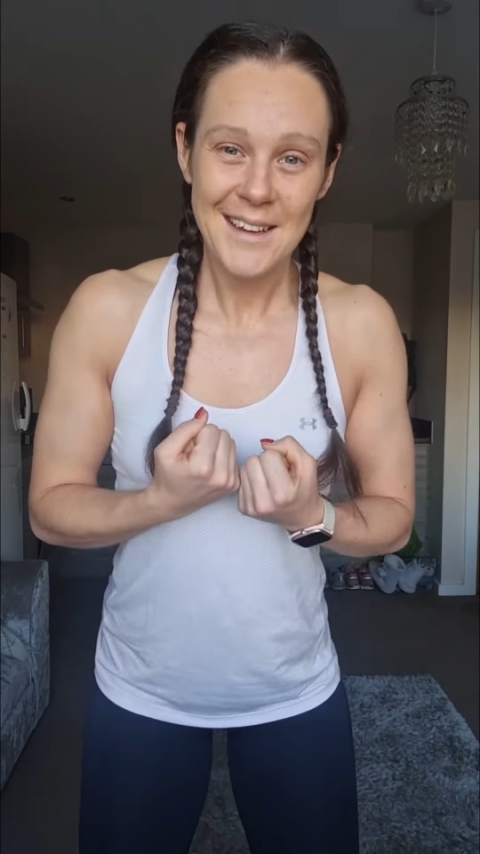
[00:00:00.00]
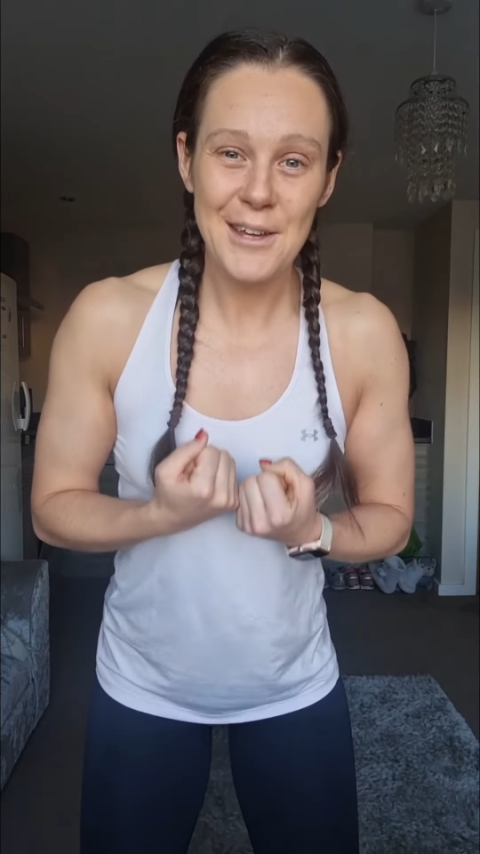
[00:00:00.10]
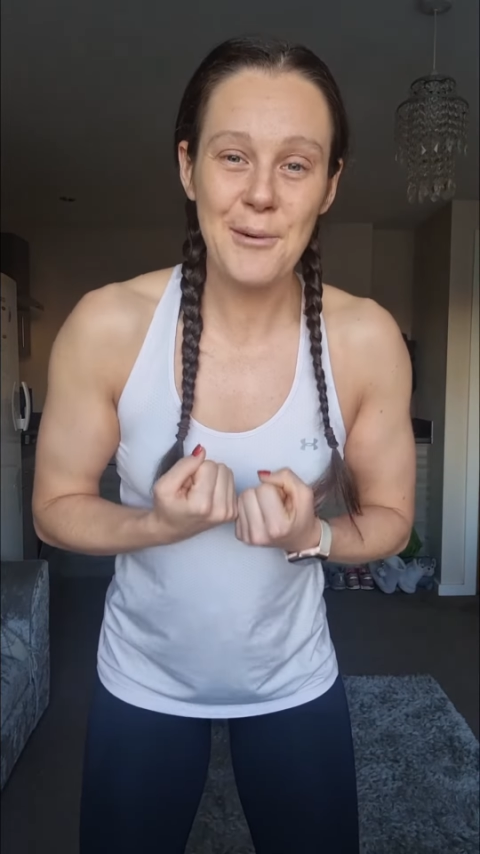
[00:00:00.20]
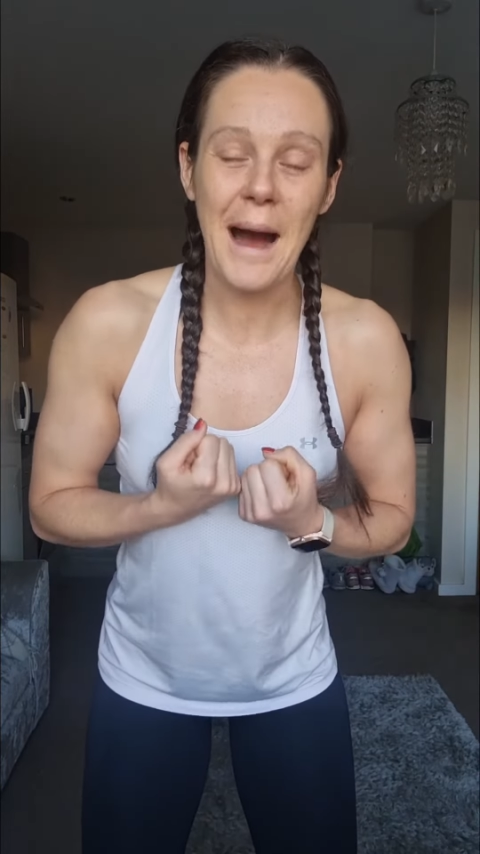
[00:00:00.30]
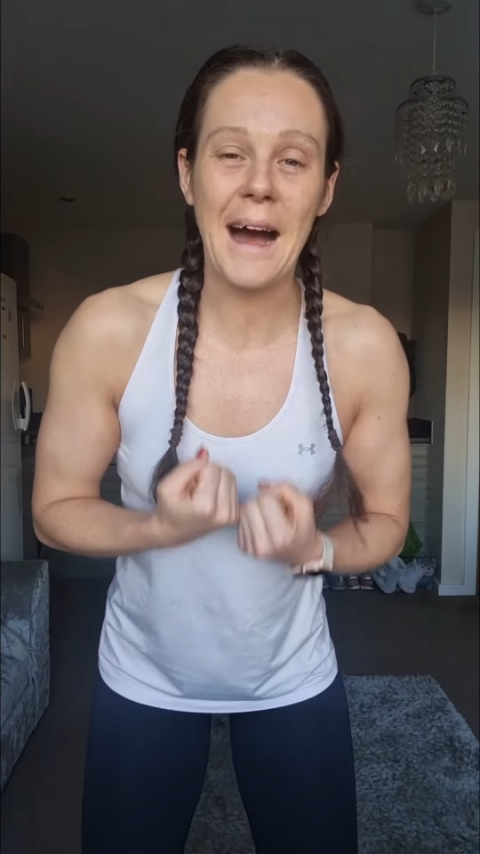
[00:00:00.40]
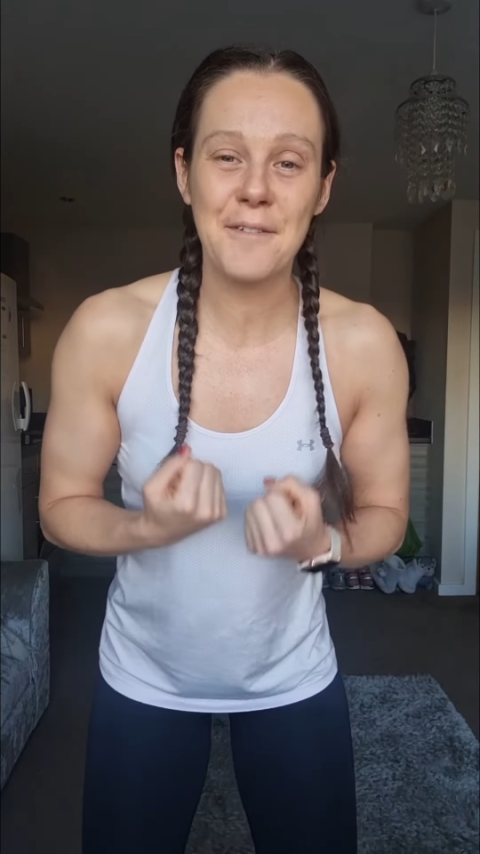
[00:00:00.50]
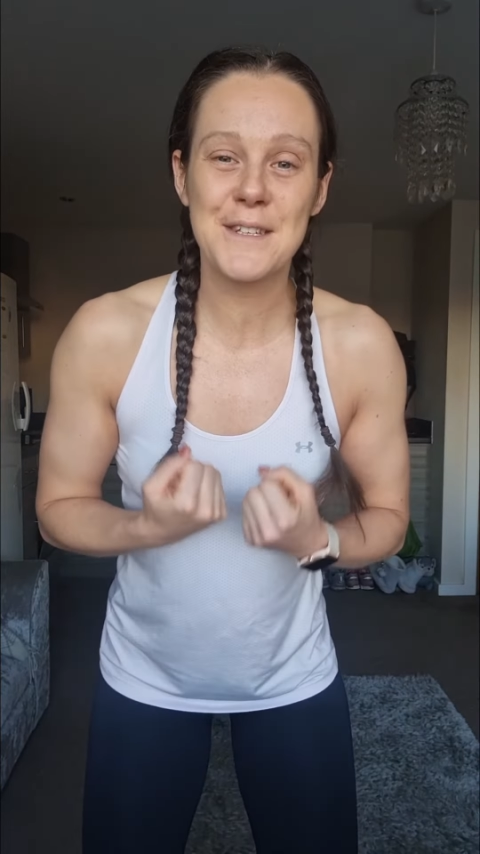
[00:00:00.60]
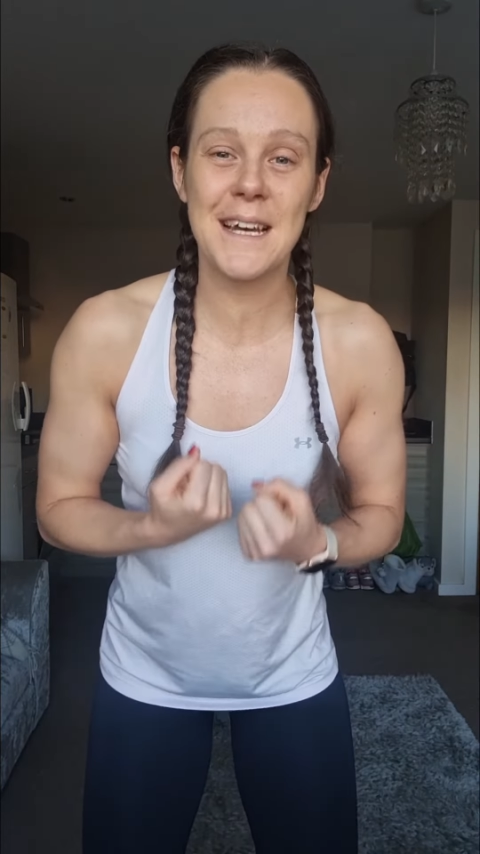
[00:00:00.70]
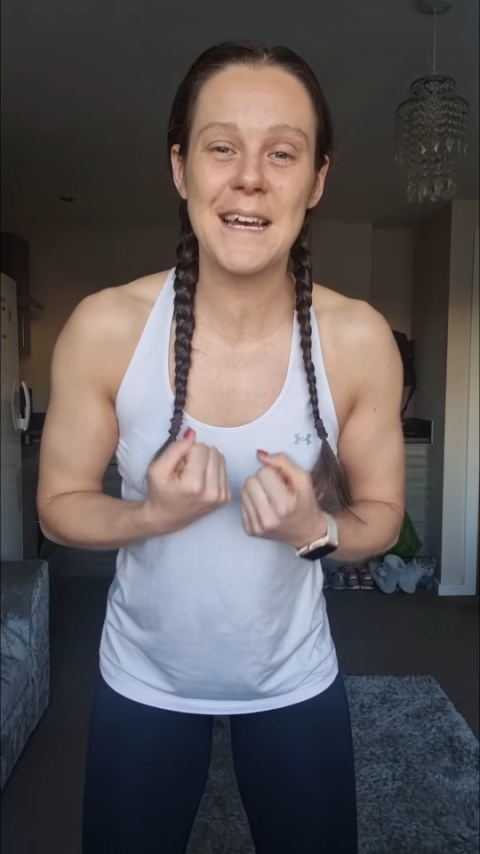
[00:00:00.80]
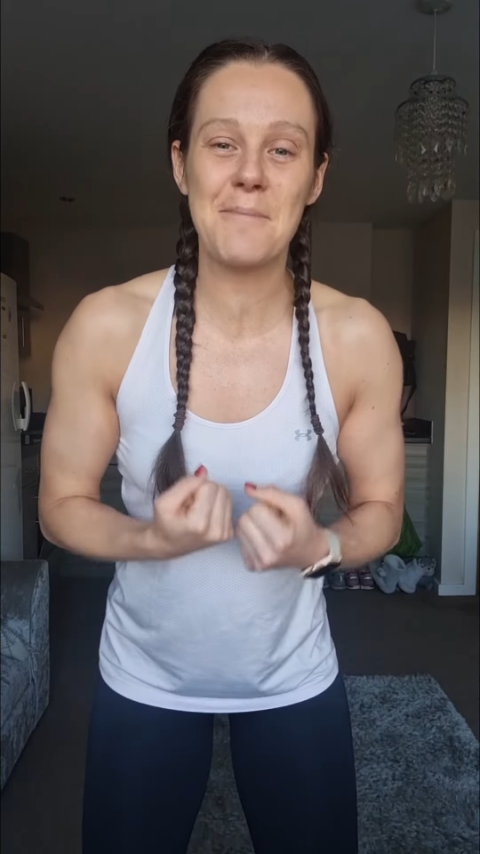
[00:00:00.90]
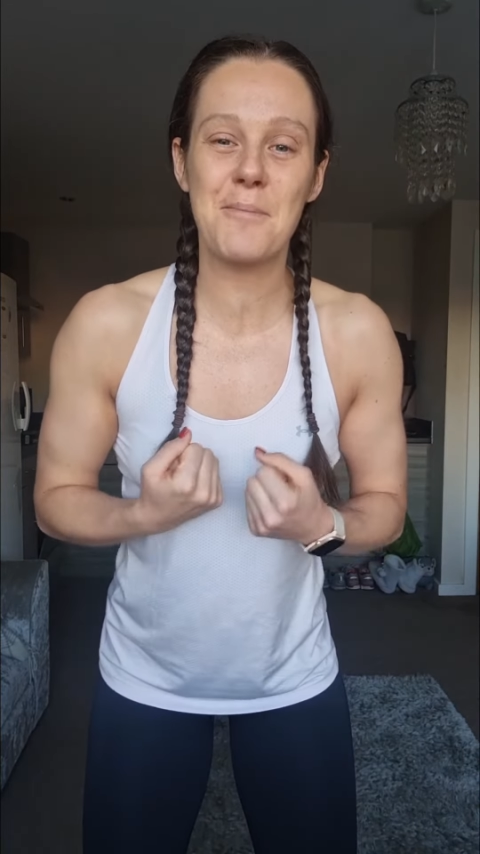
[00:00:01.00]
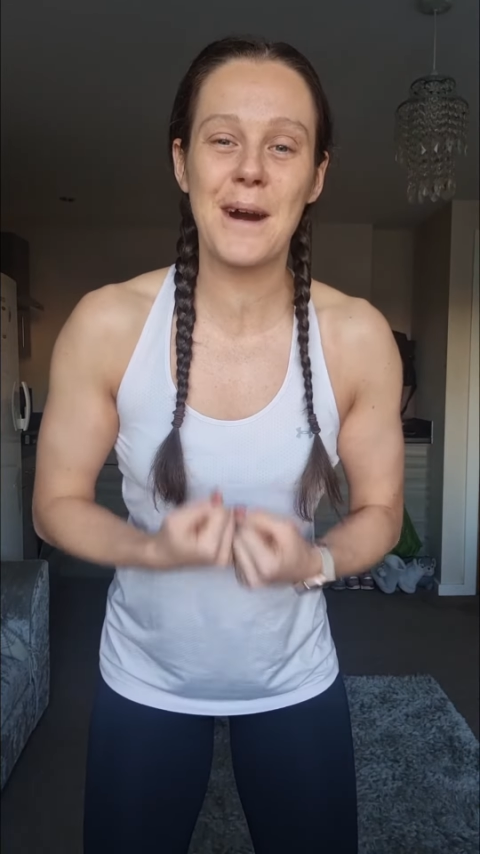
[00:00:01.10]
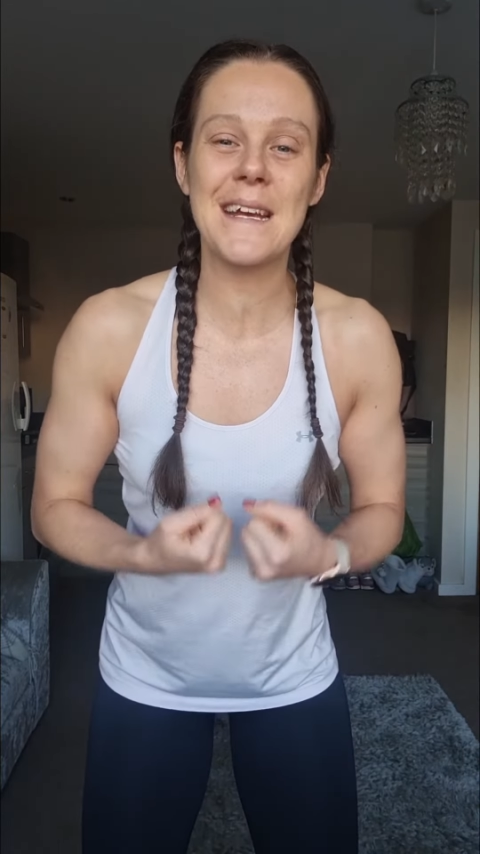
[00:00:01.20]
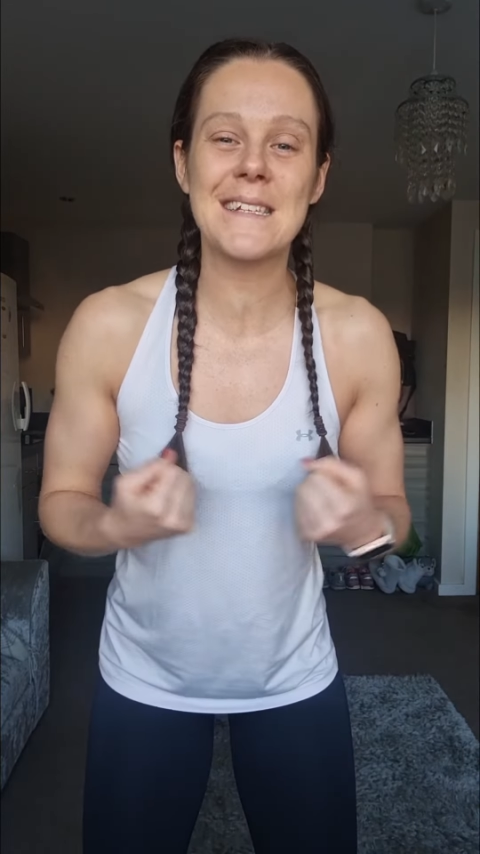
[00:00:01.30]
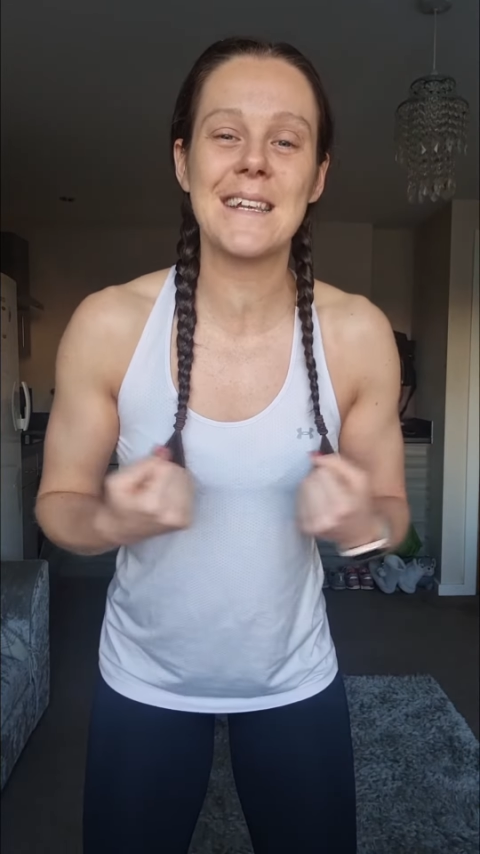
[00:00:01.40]
You have to
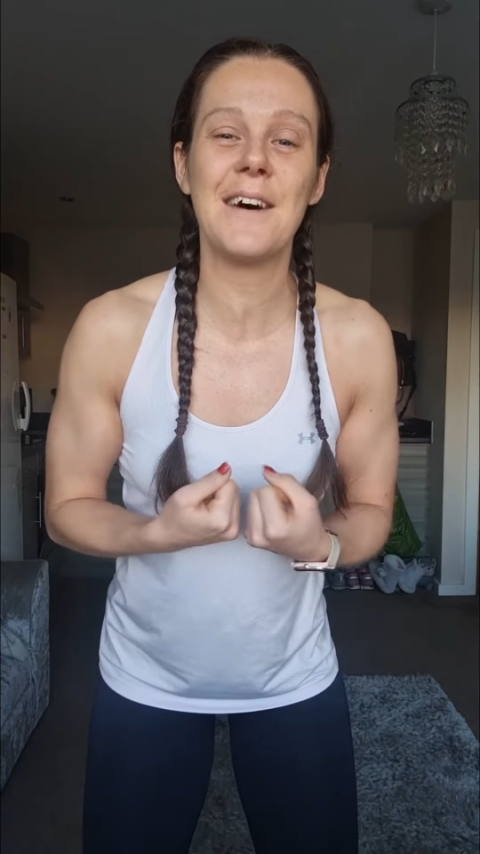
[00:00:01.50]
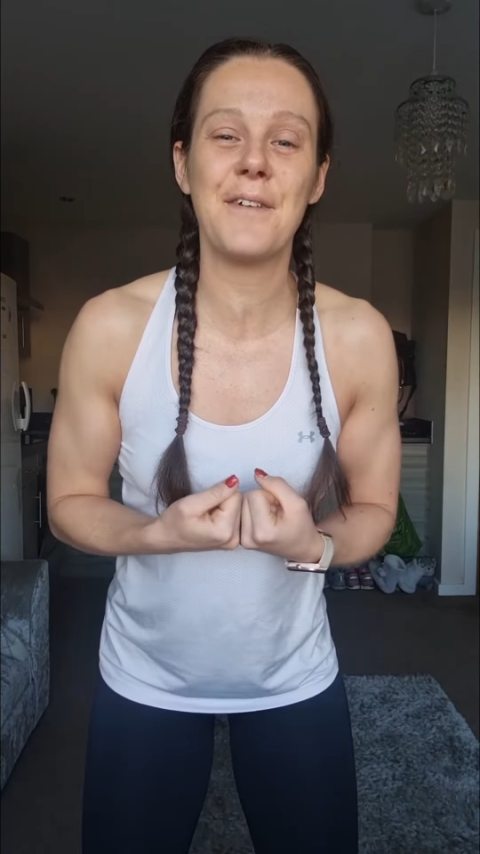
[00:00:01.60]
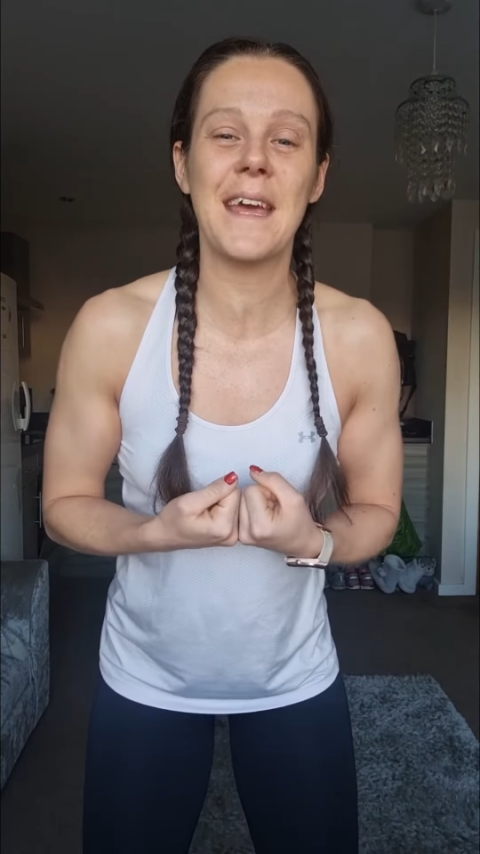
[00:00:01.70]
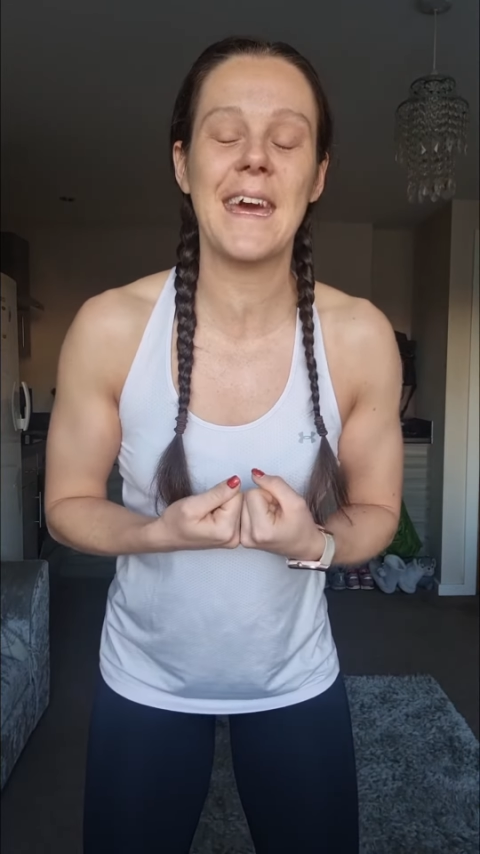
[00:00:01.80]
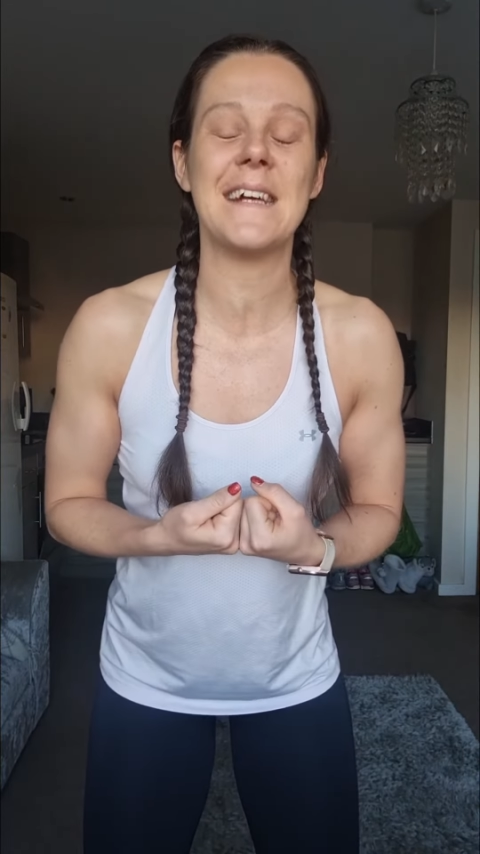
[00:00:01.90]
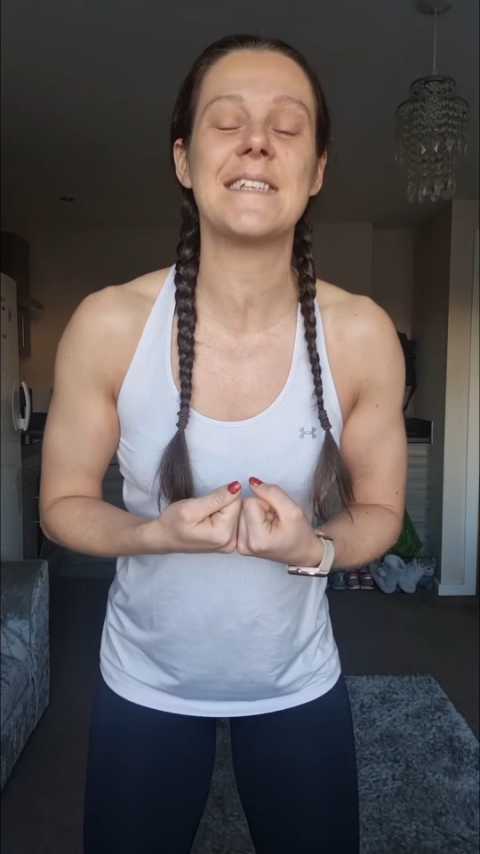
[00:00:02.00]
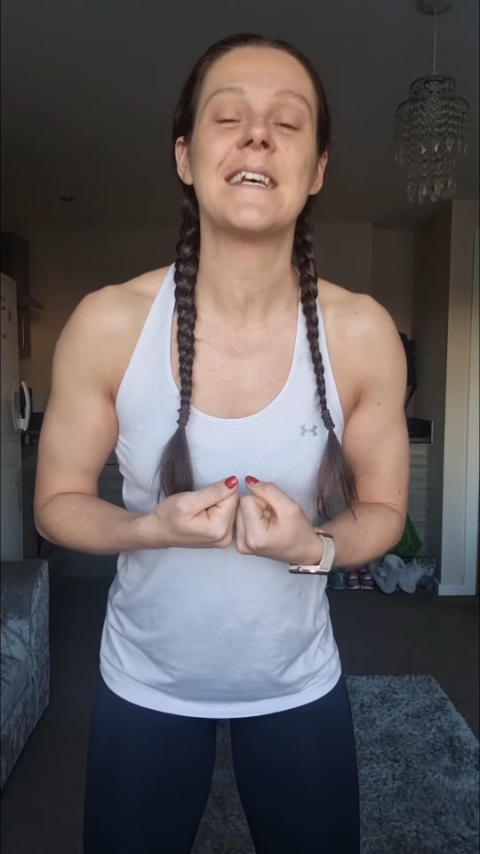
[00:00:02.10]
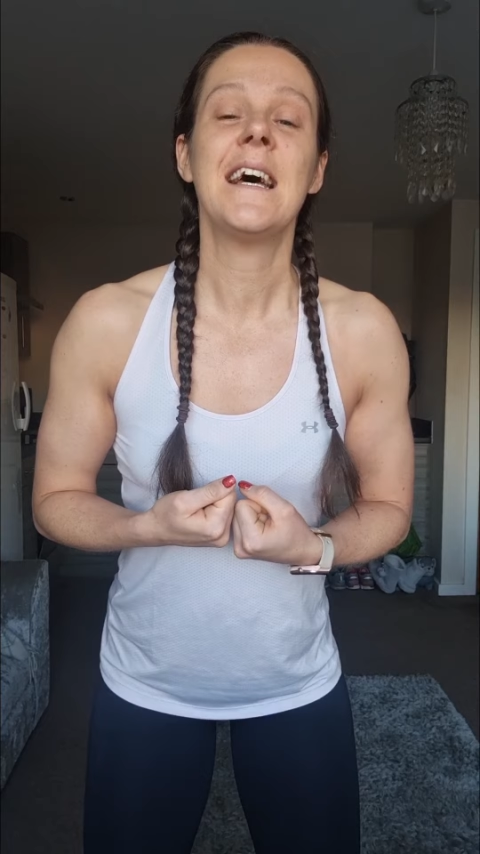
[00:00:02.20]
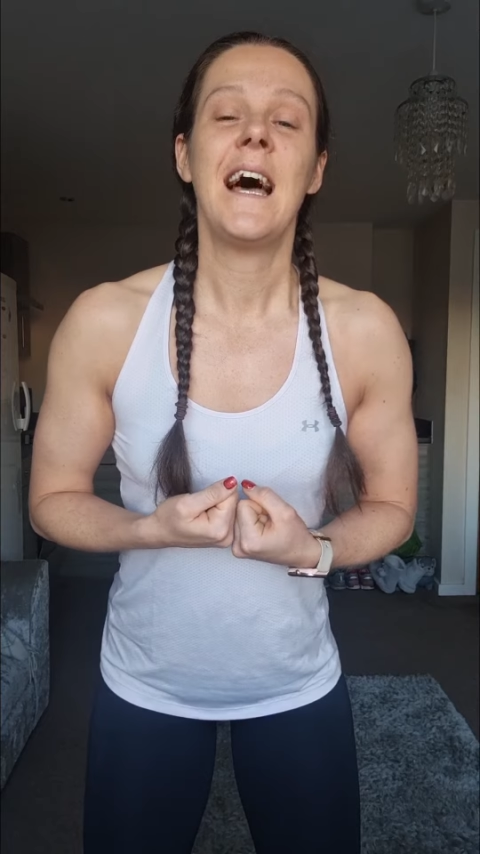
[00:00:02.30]
embrace loving it.